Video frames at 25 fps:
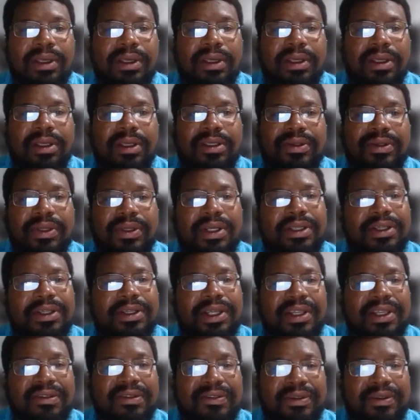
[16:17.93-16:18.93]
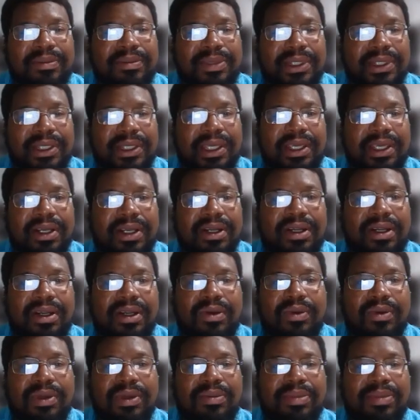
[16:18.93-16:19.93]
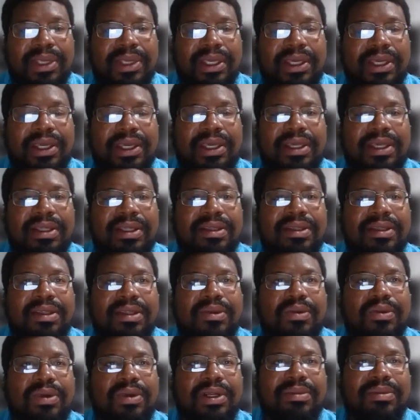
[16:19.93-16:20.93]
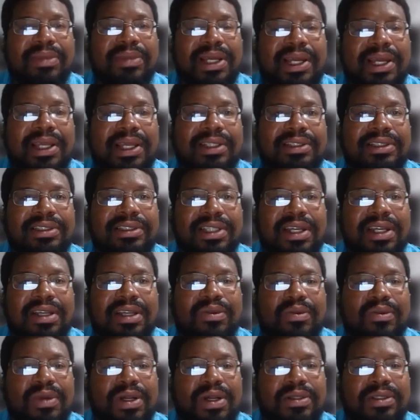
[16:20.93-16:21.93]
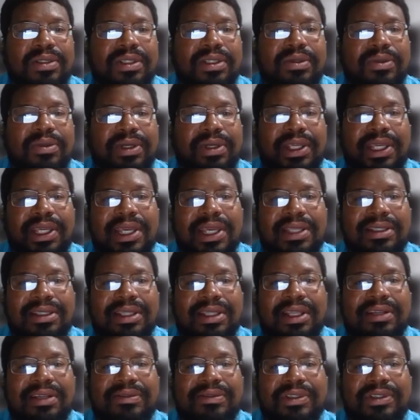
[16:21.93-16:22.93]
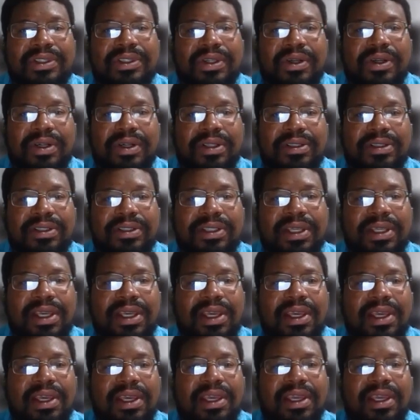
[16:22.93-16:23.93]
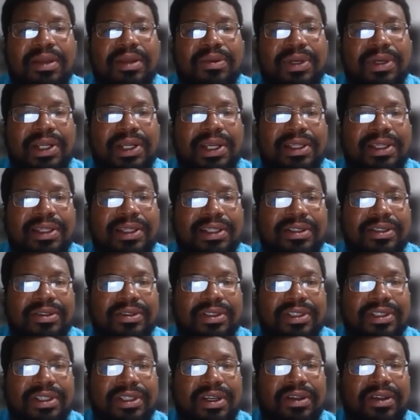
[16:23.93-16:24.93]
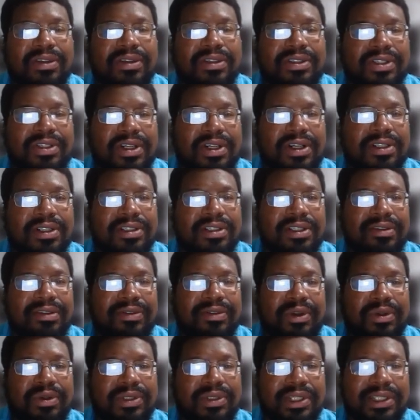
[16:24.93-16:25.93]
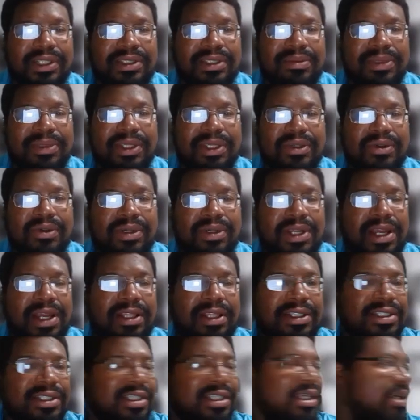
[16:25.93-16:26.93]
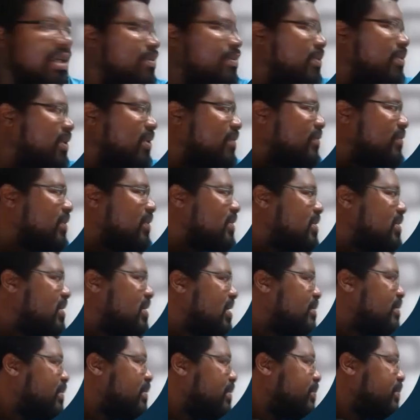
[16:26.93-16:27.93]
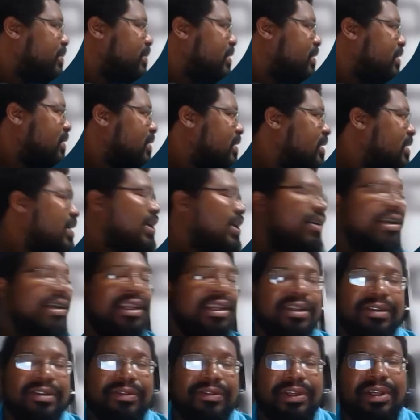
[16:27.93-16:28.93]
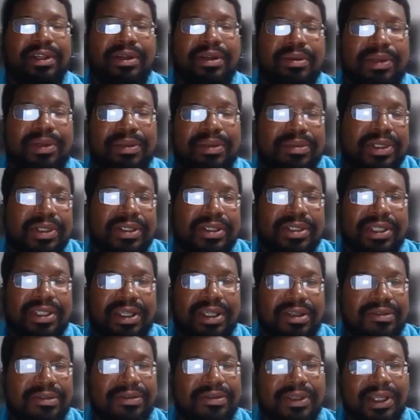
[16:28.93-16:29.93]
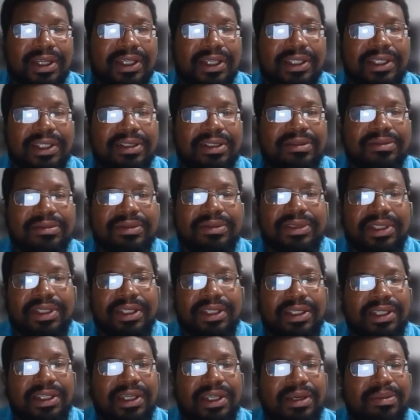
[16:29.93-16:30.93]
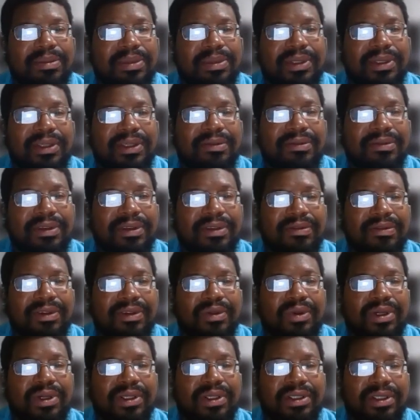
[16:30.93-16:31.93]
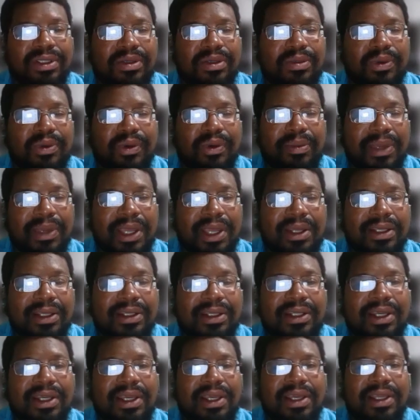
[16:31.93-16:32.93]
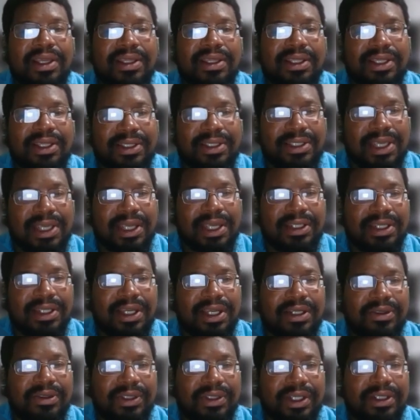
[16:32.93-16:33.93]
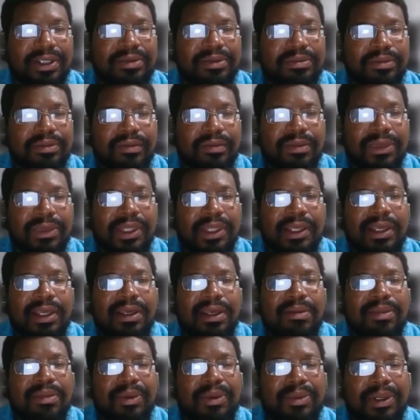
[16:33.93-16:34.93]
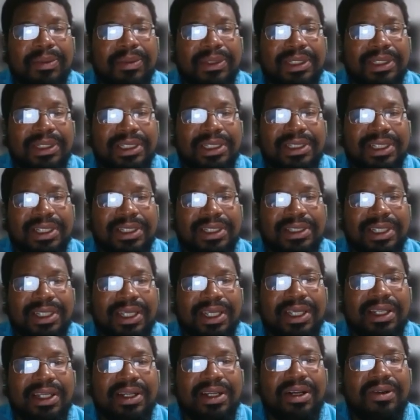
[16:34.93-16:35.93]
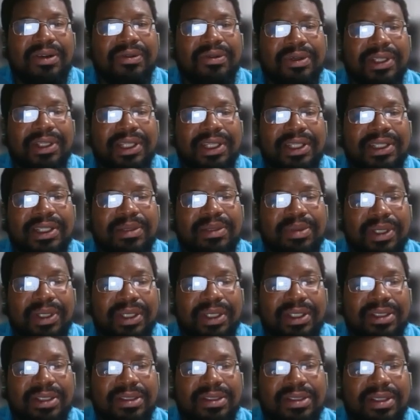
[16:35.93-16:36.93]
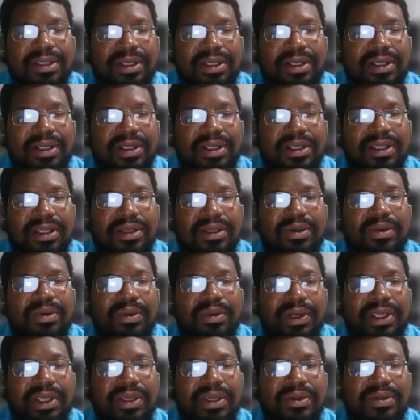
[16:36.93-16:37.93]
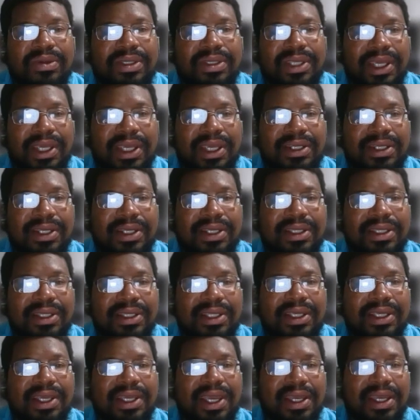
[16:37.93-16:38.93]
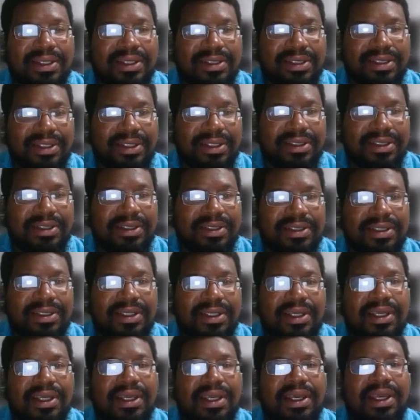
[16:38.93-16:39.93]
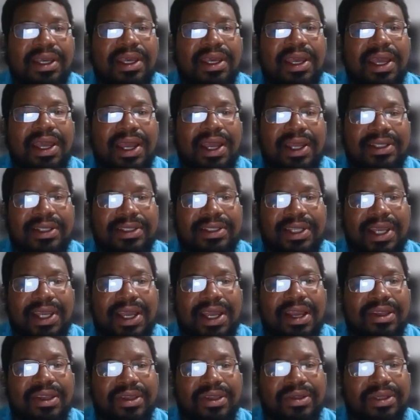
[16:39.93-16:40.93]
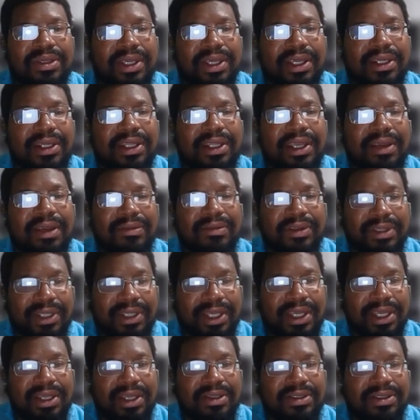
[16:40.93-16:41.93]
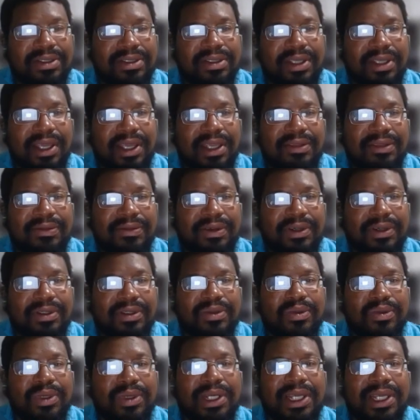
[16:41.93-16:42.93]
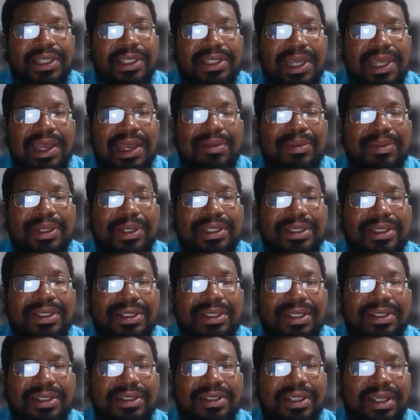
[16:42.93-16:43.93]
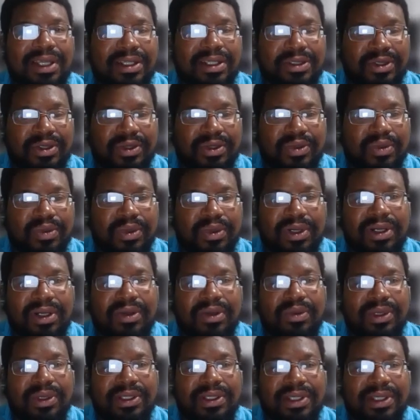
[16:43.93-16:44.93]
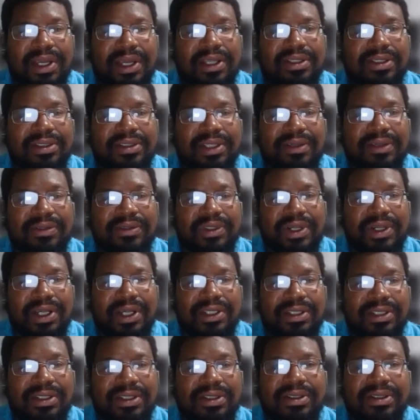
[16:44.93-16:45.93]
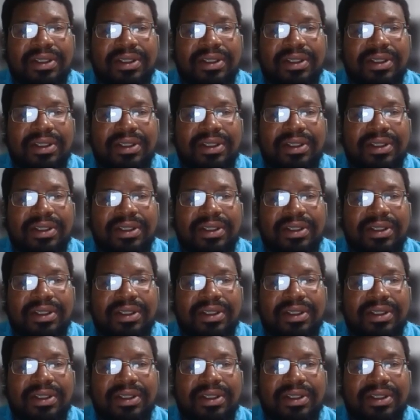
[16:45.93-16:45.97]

So another helpful book here would be the one by John Walton, where he has a lot of charts and whatnot. And these are just called the Charts of Old Testament Chronology, I believe is the name of the book. I got it over here on my bookshelf. I can look it up if you want to know more about it, the exact title there. But pretty much he's going to say it all really depends on where you date the Exodus as to how you date everything else, as far as what has happened since Ussher's work when scholars have tried to